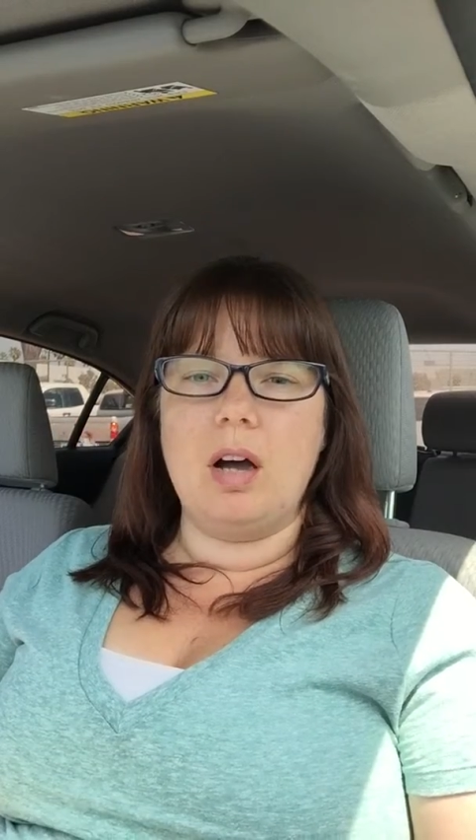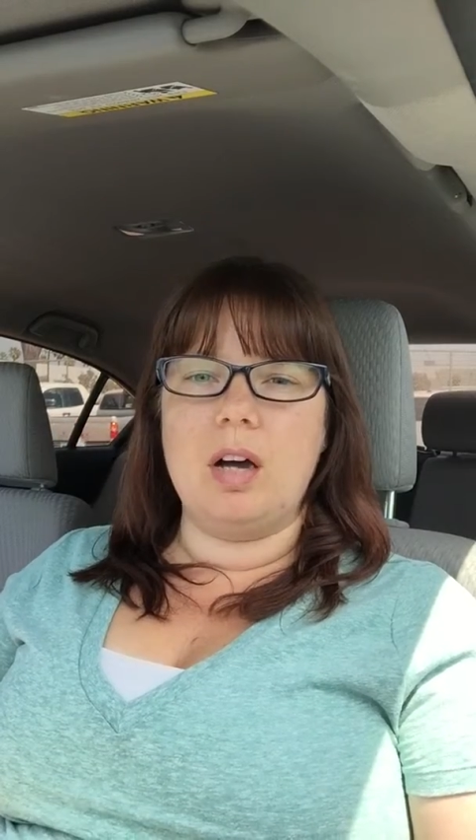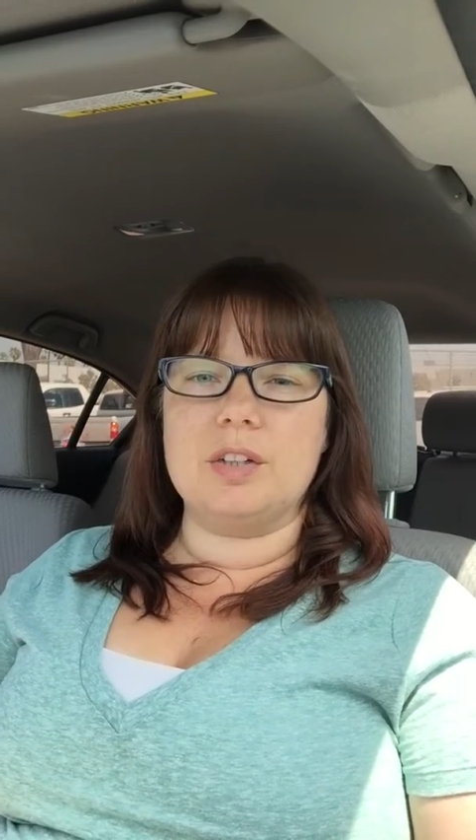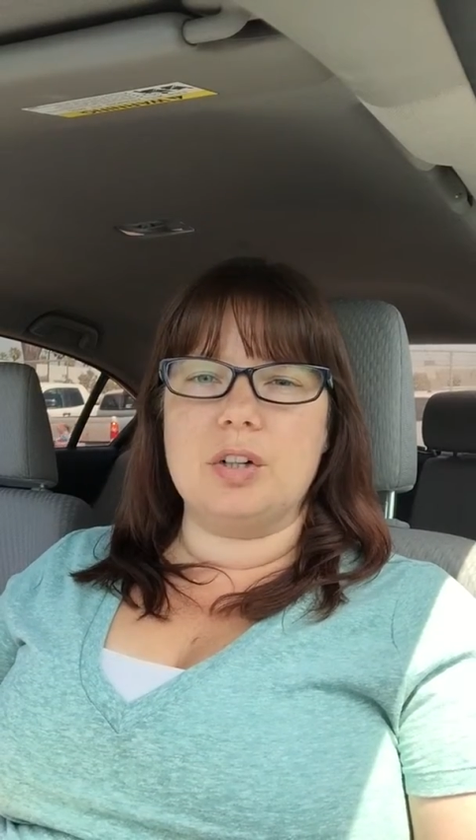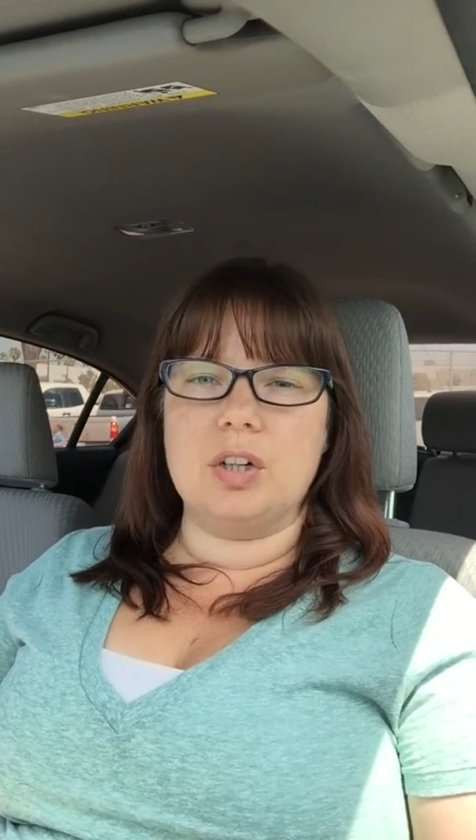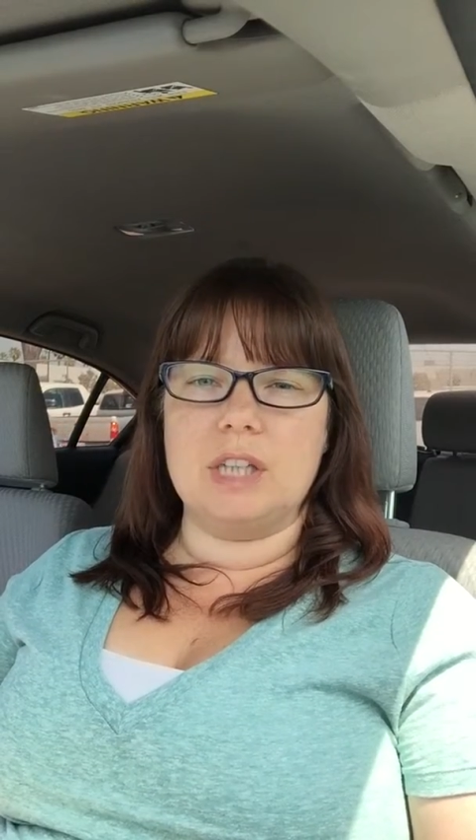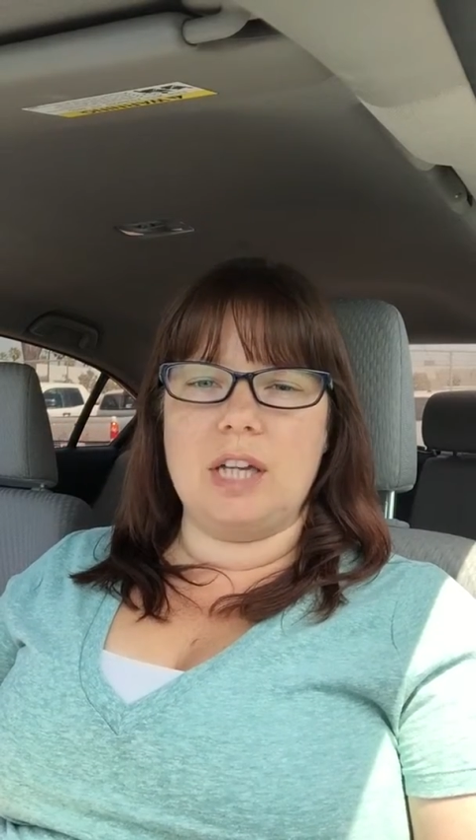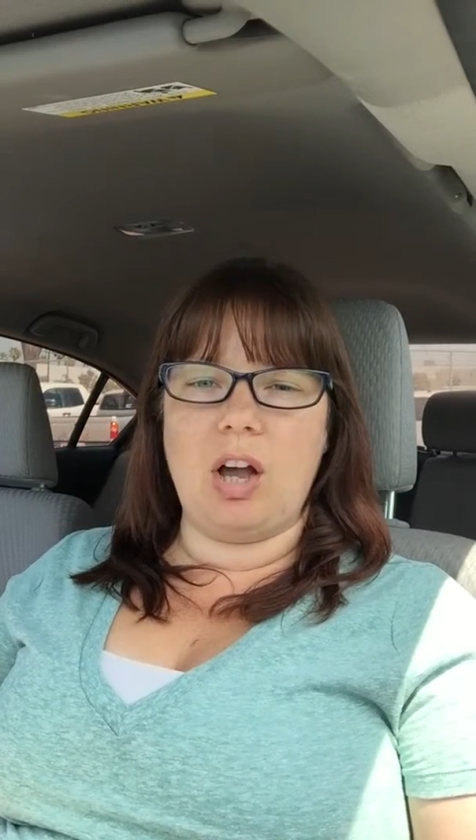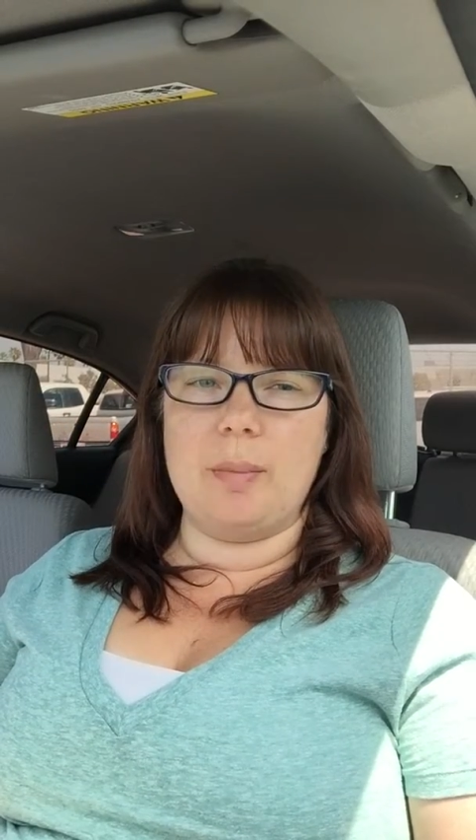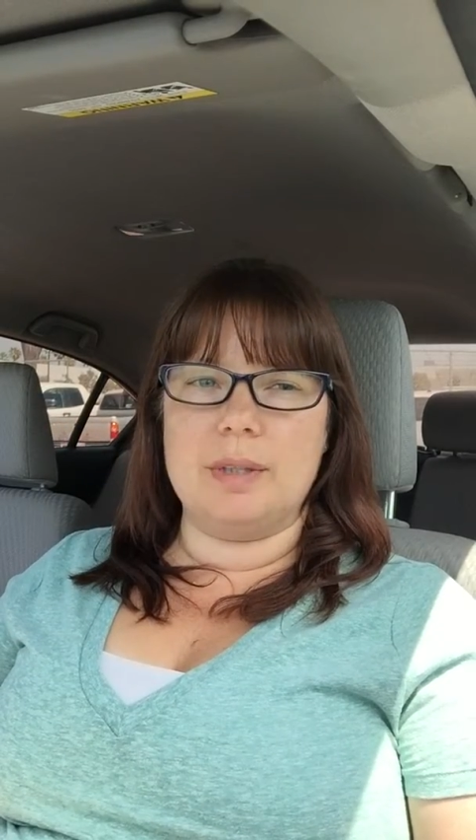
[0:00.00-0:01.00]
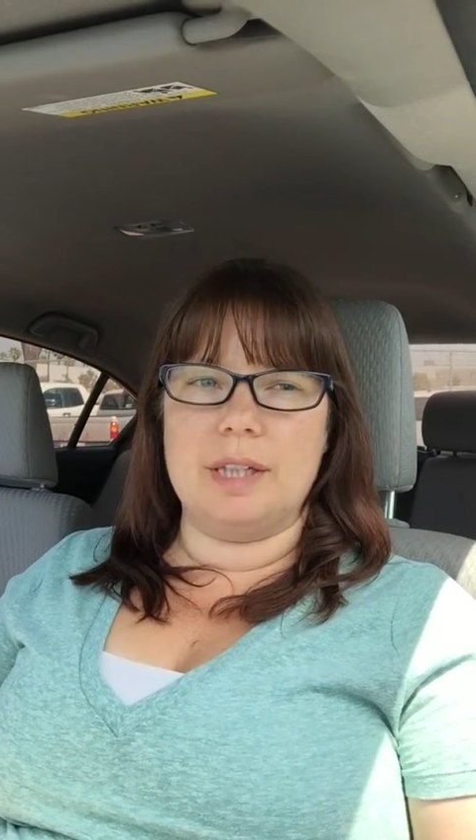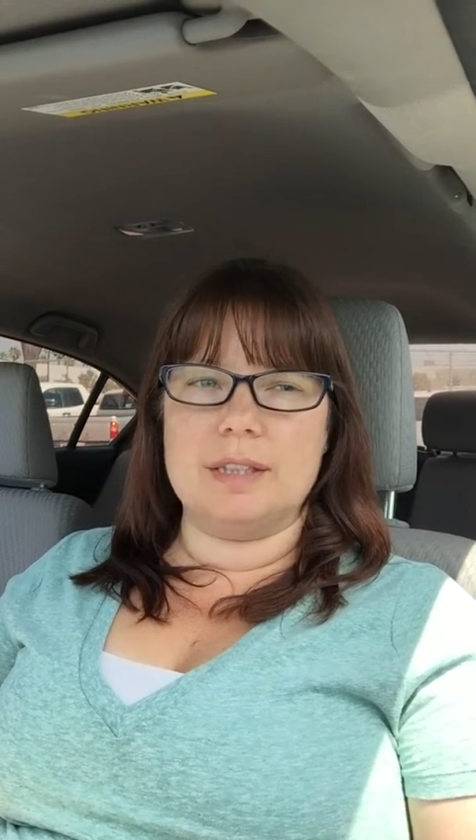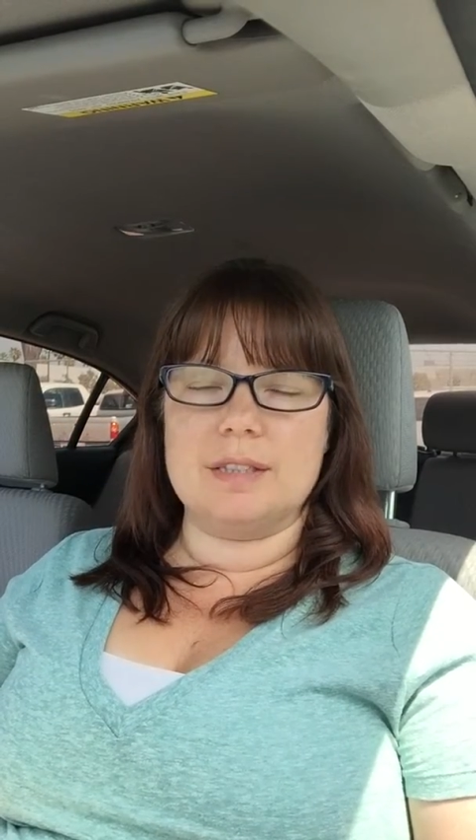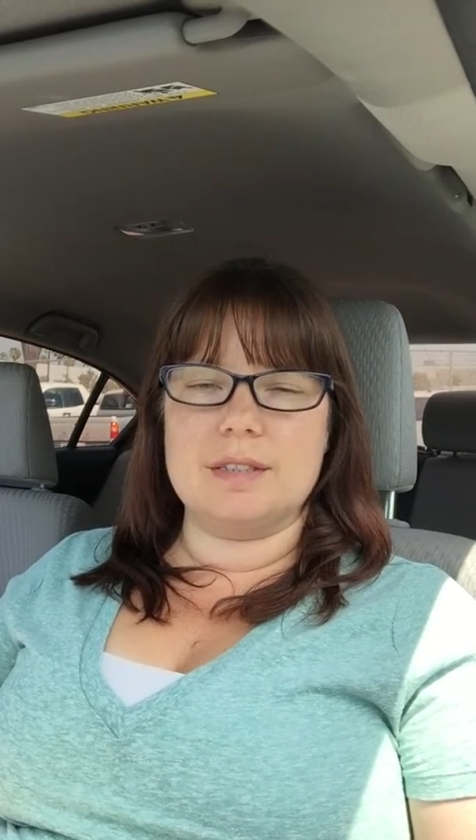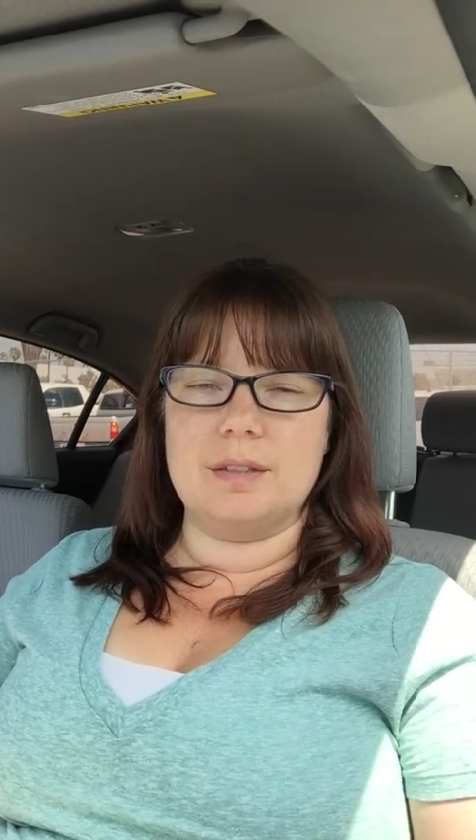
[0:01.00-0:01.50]
on early
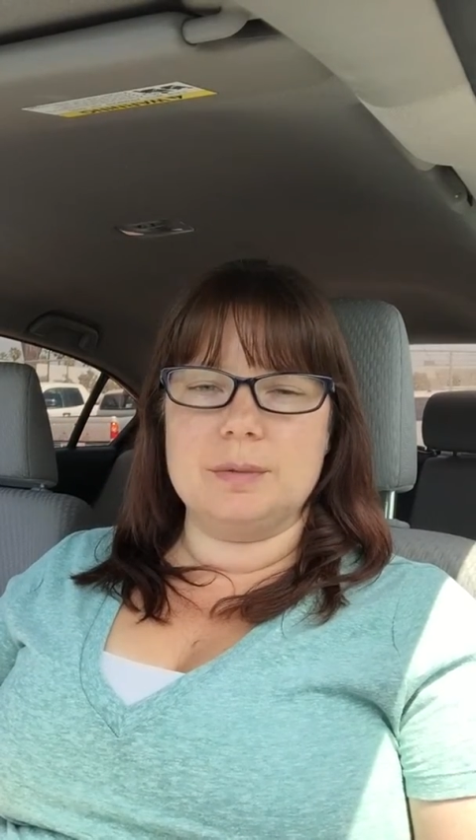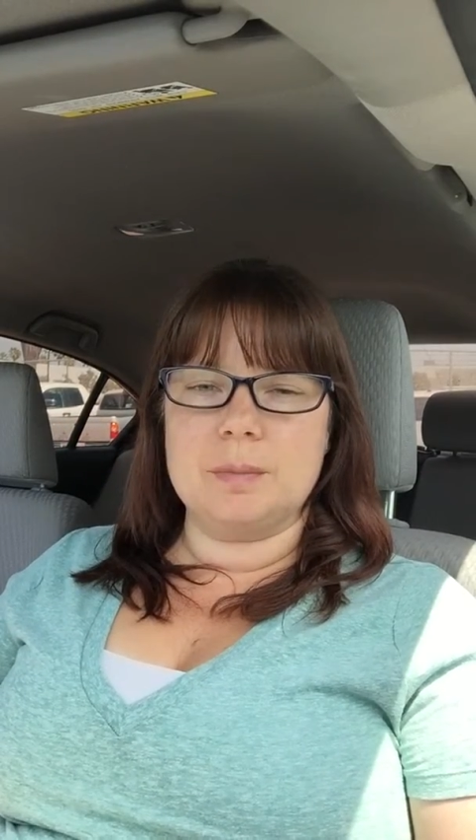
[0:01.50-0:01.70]
hominids.